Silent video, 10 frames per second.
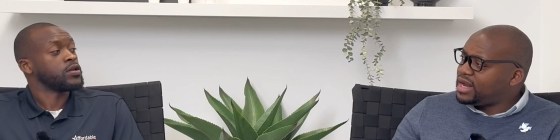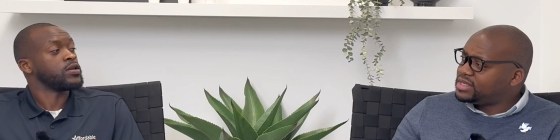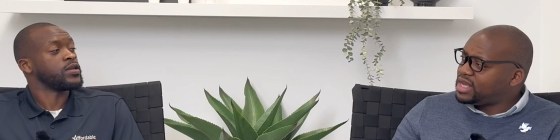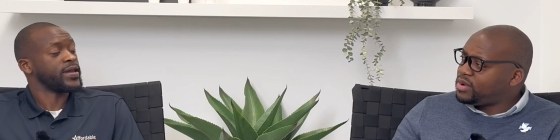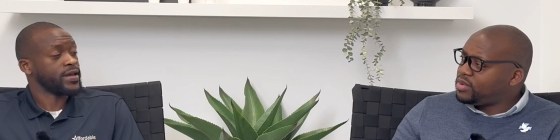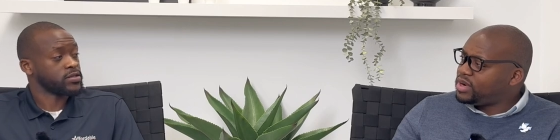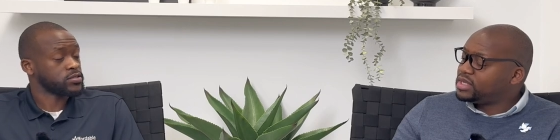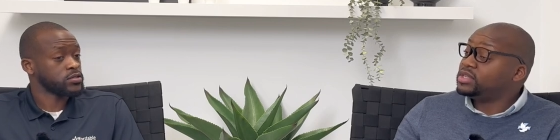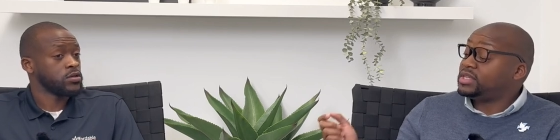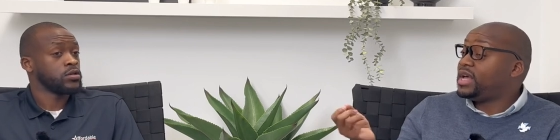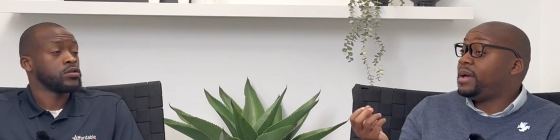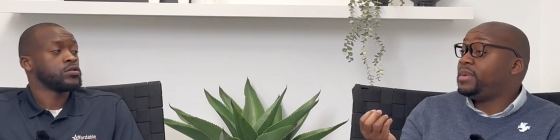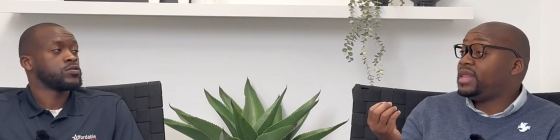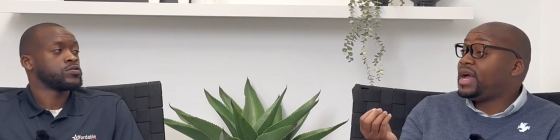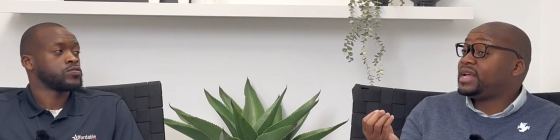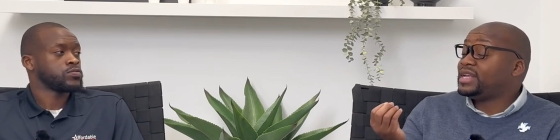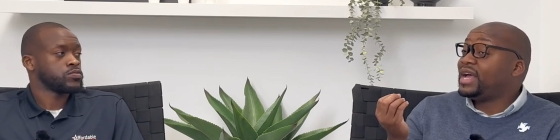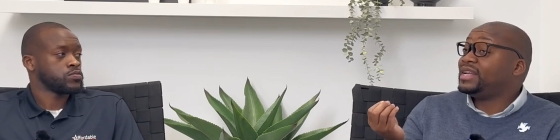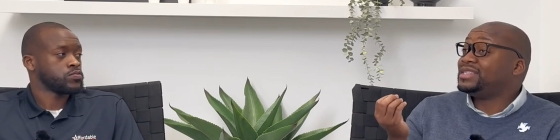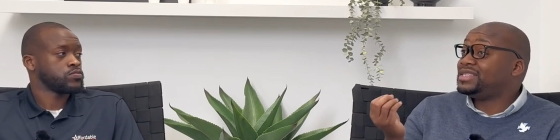Speaker 1: does that yes. work? Because that, I mean, that could
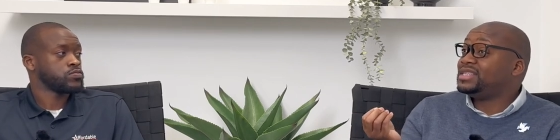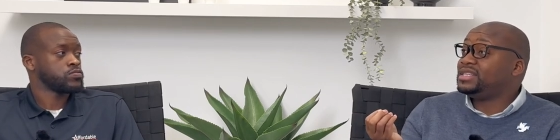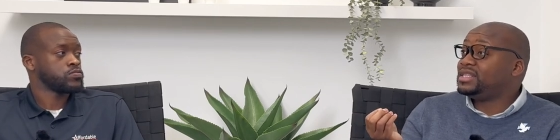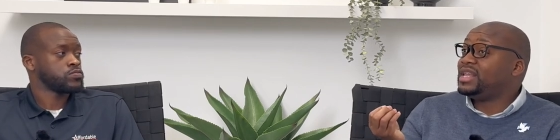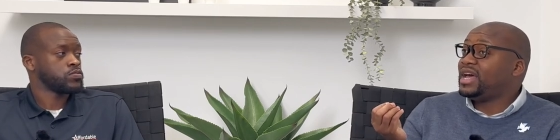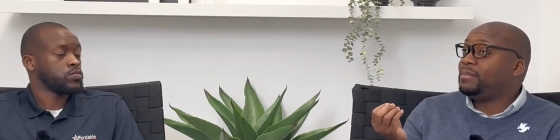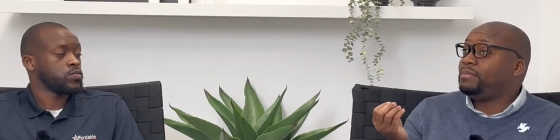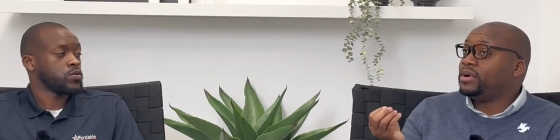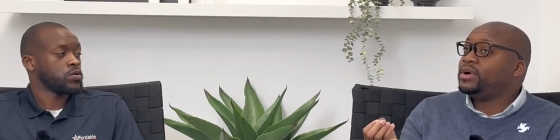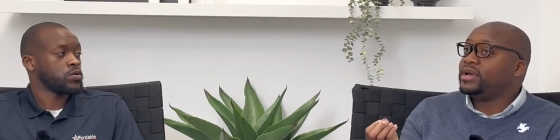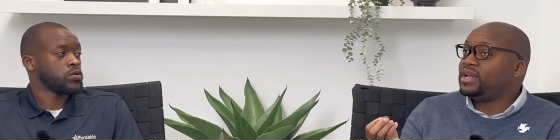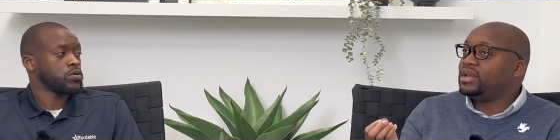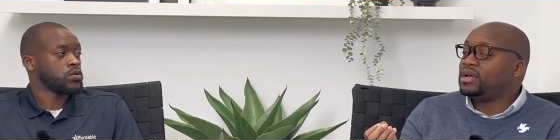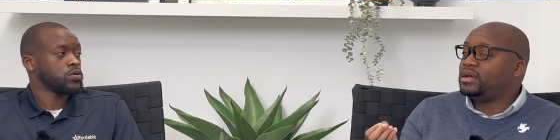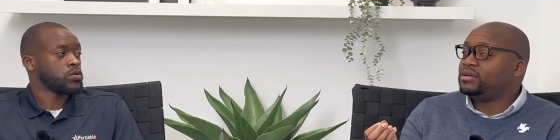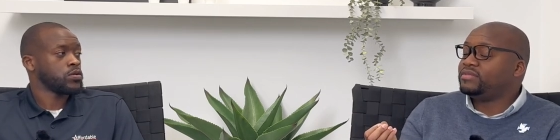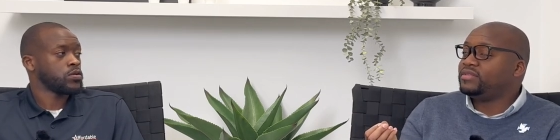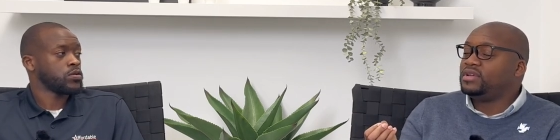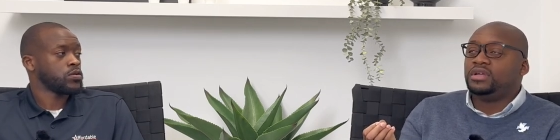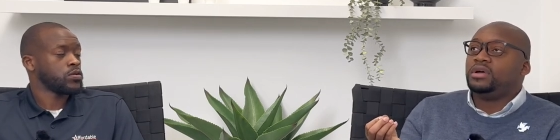I could see that burden
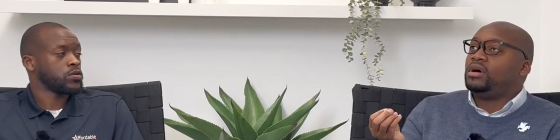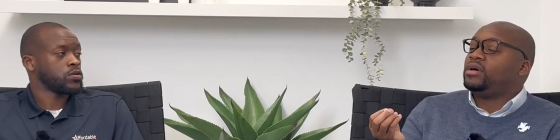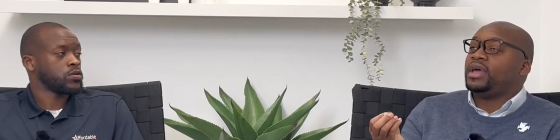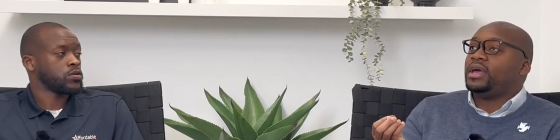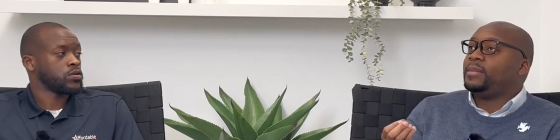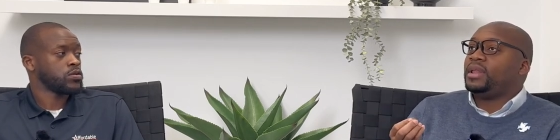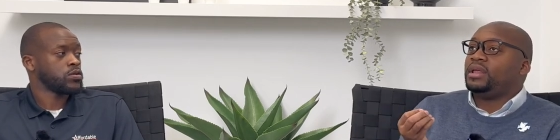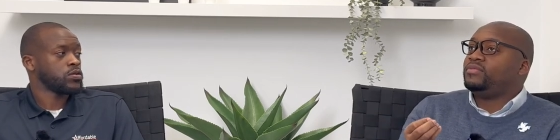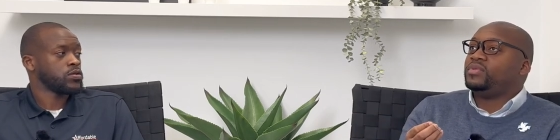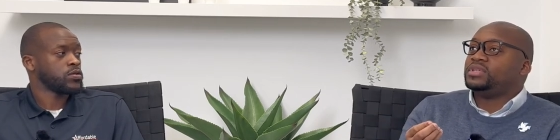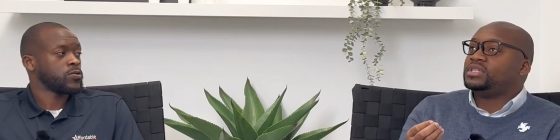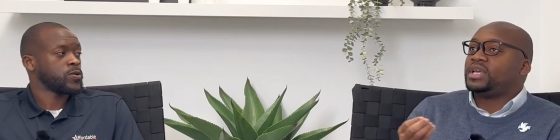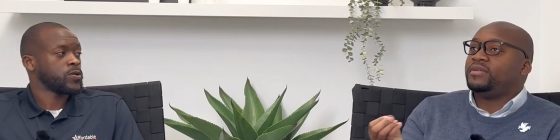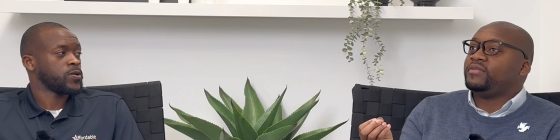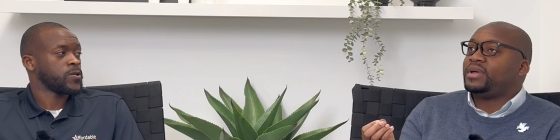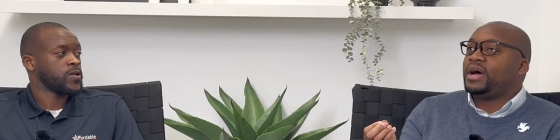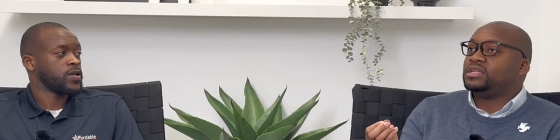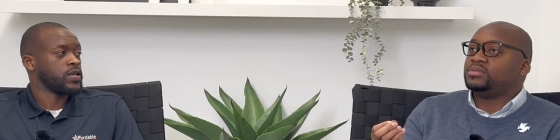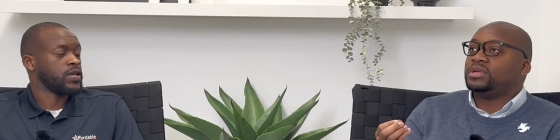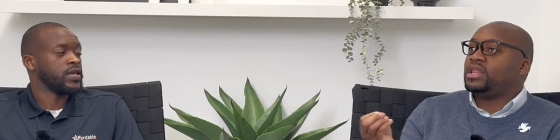of. Okay, my loved one just came from the
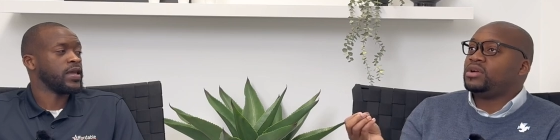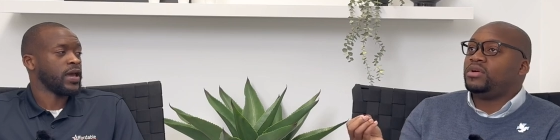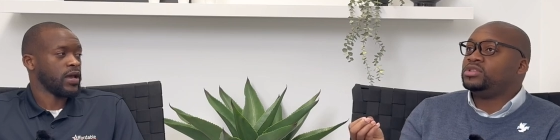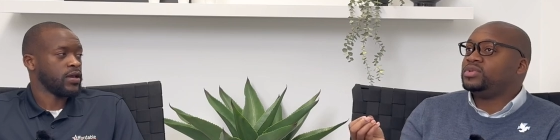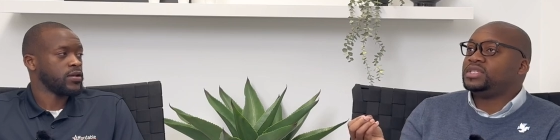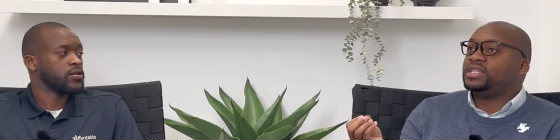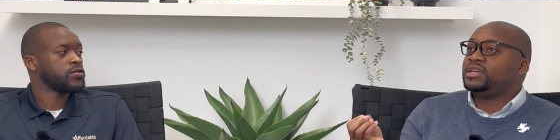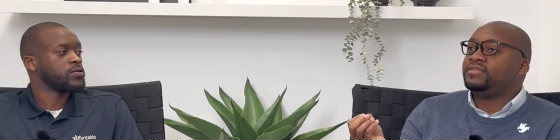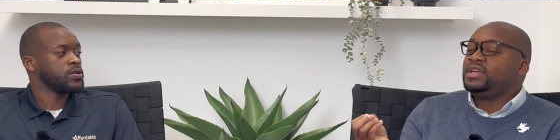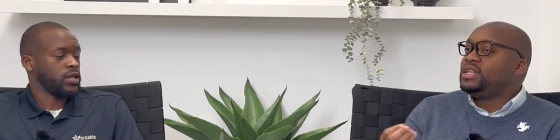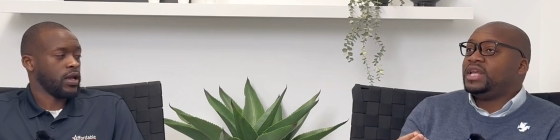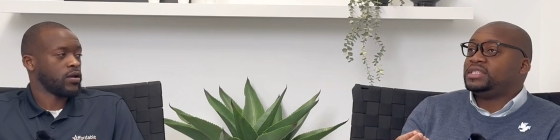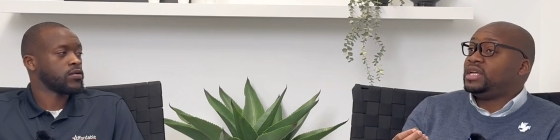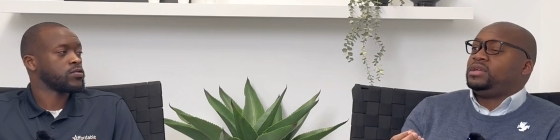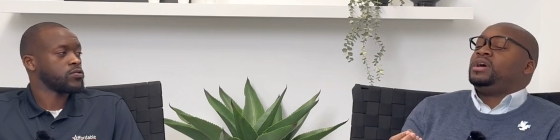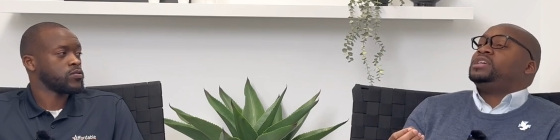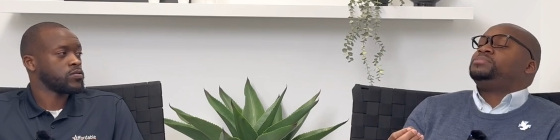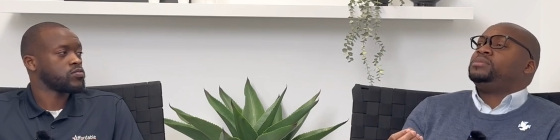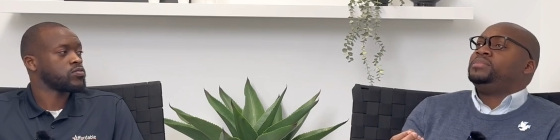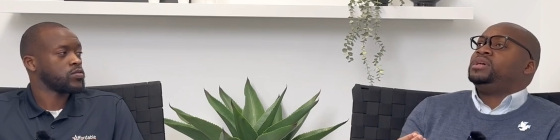hospital. Now they're yeah. going to a sniff. Yeah. That's not their
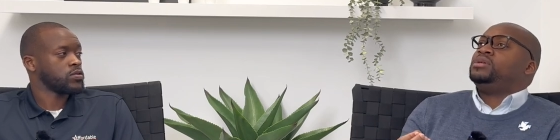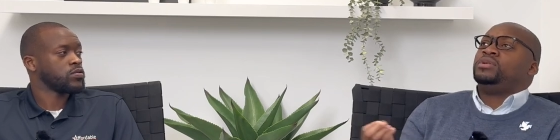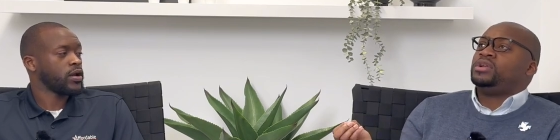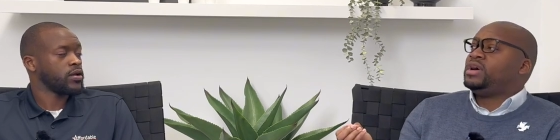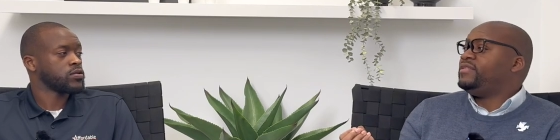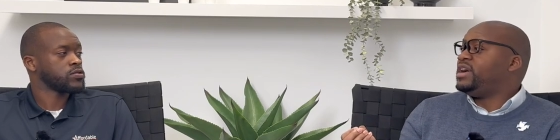hospital bed. Oh, right. they don't have a